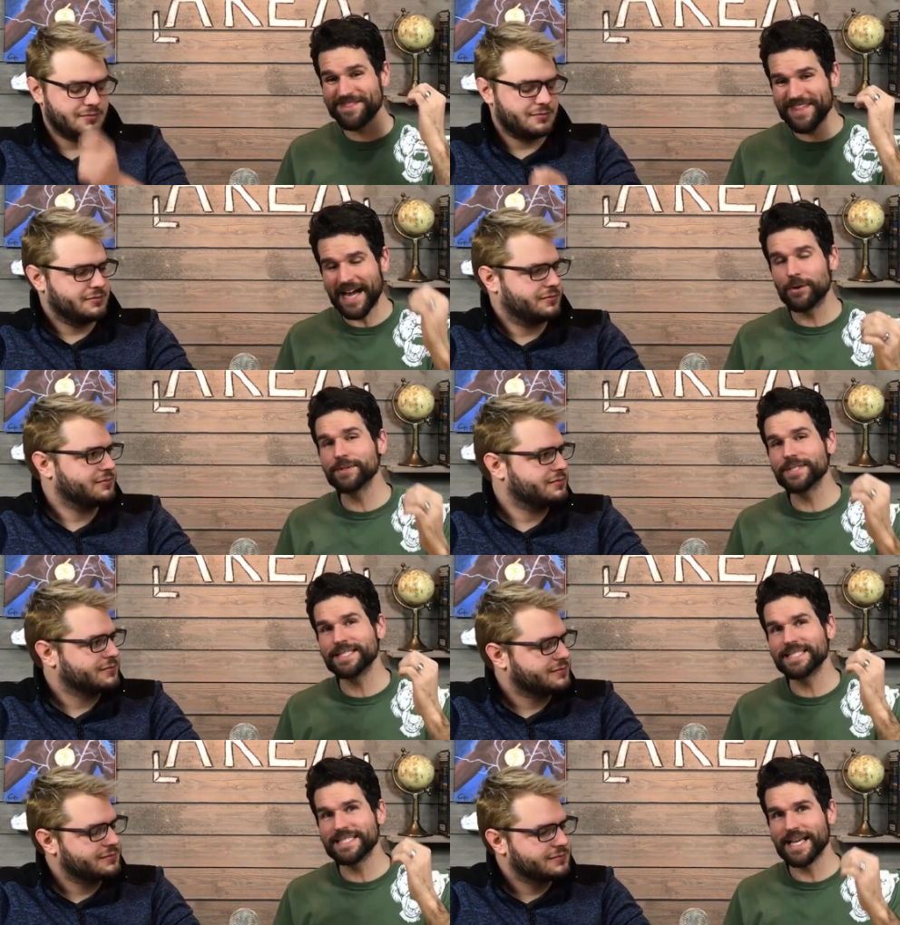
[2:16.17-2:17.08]

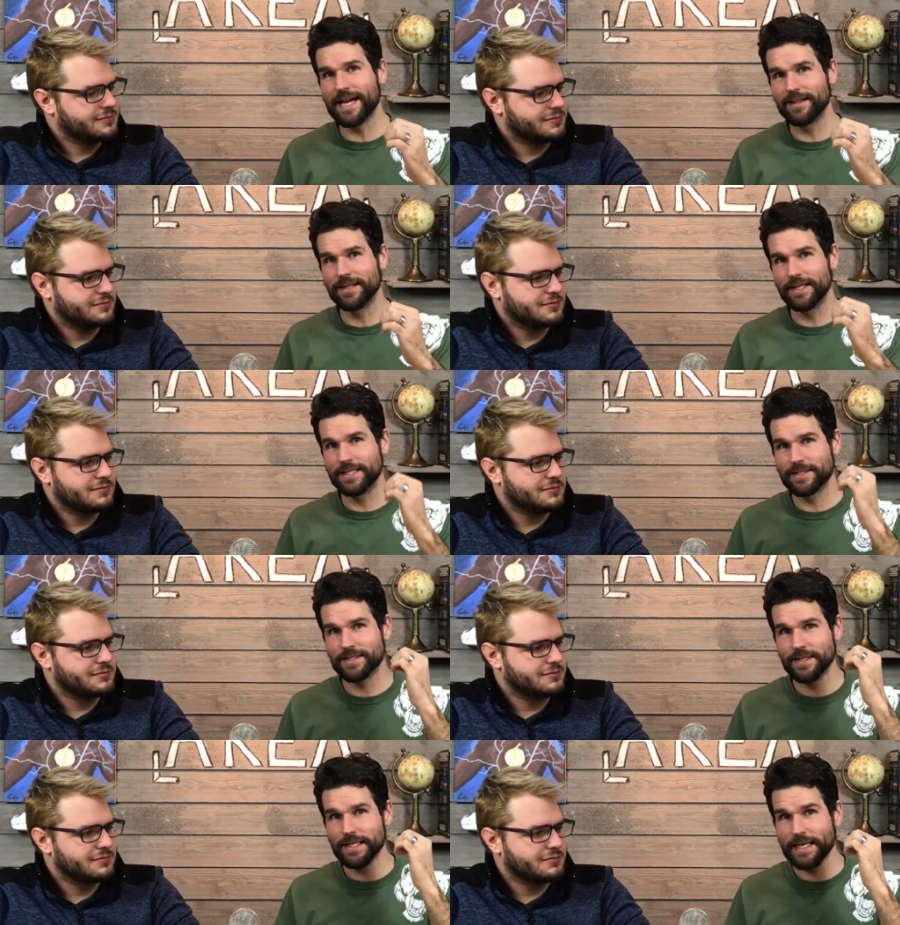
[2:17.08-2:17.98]
Speaker 1: thousand
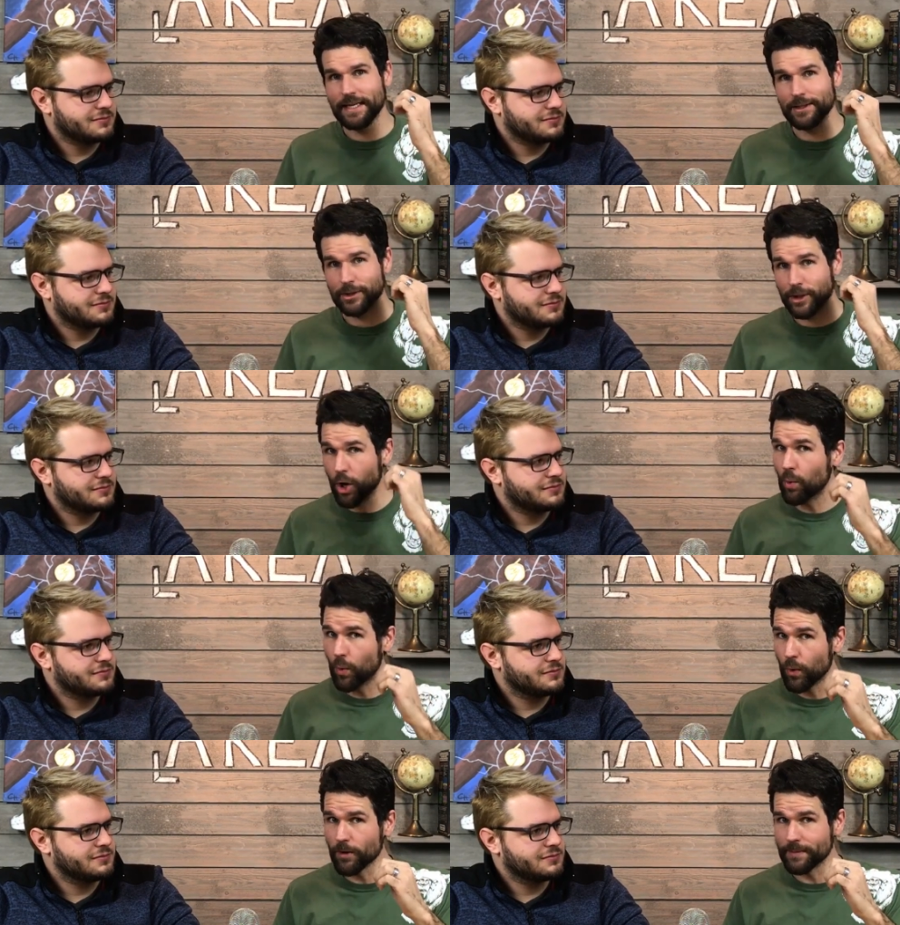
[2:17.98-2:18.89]
satellites in low
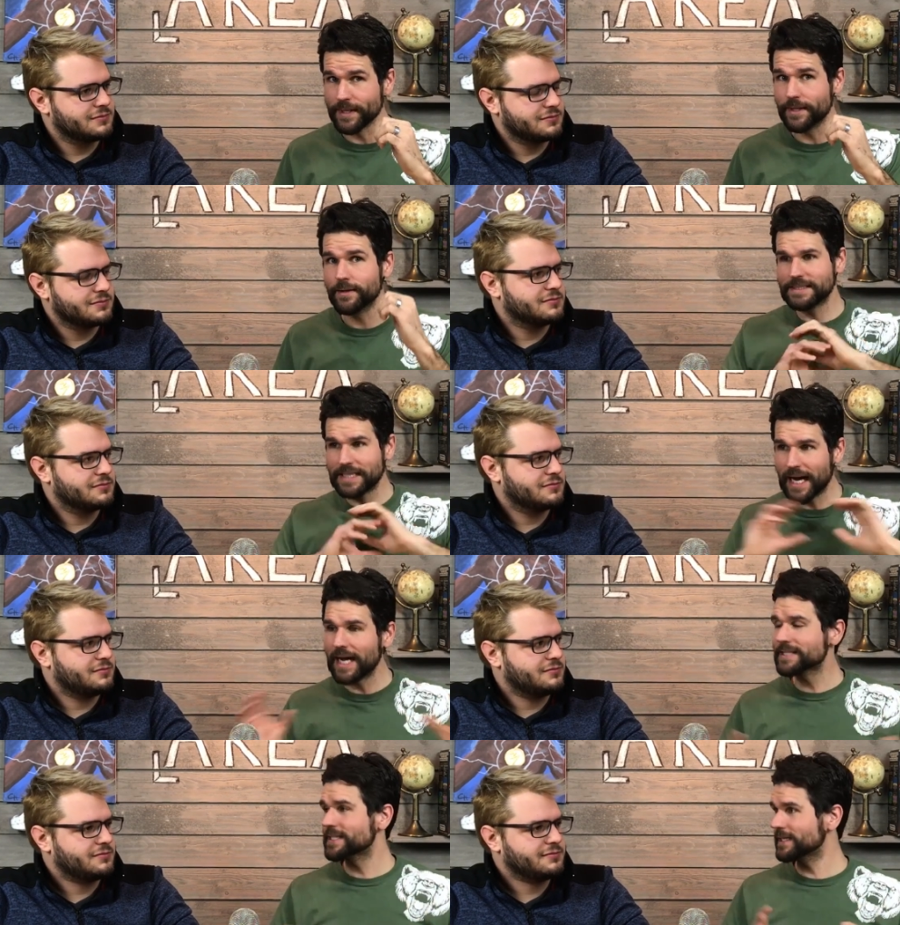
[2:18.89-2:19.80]
orbit,
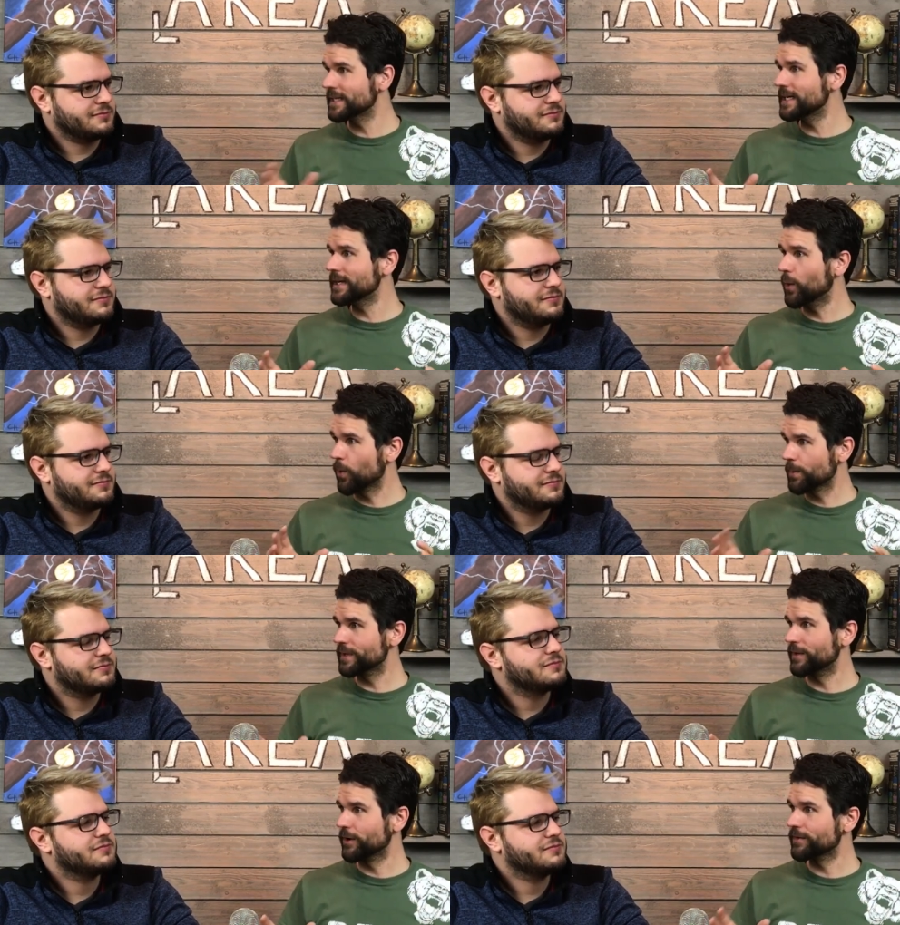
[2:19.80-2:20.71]
constantly
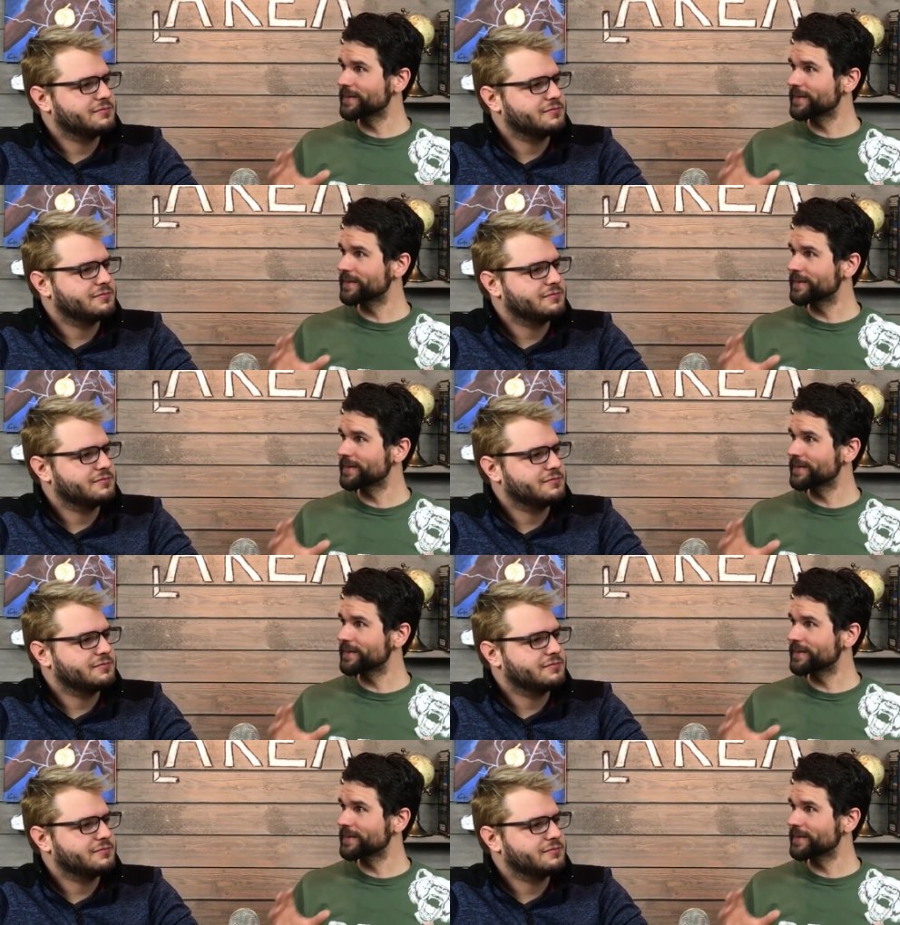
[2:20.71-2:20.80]
orbiting the Earth.